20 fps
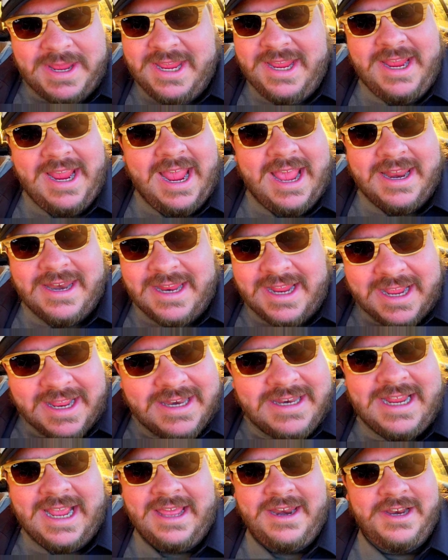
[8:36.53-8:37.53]
be an
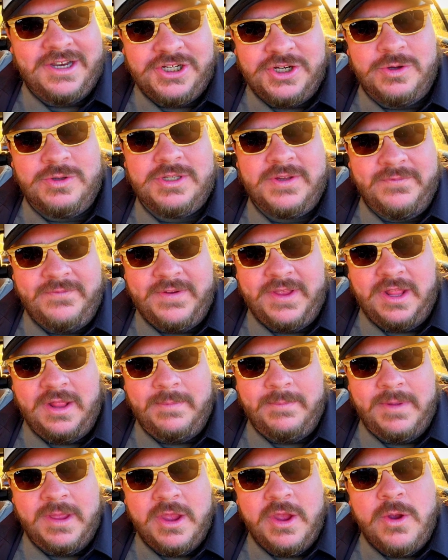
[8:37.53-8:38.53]
Indiana Jones
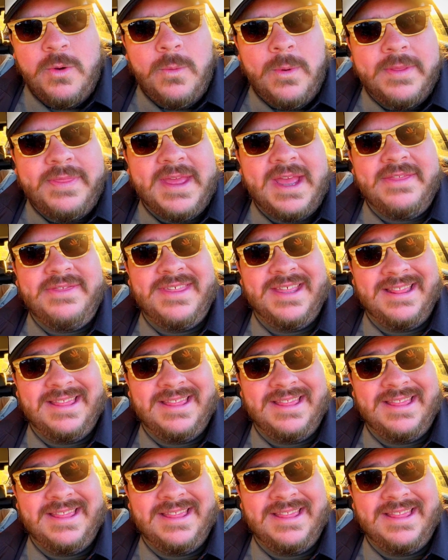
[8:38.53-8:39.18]
film without